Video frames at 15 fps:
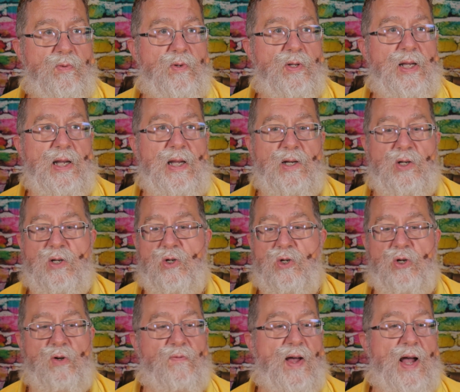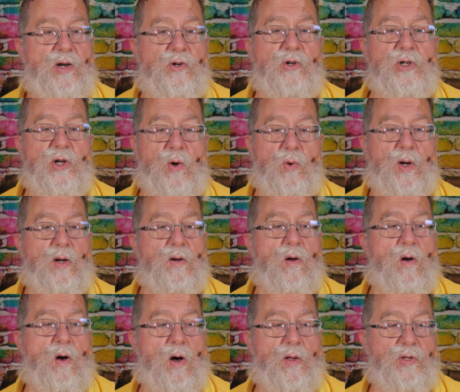the two-factor token
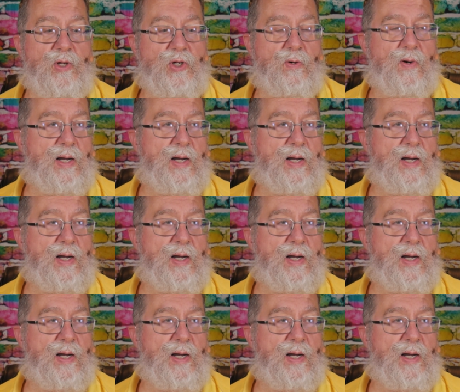on the screen.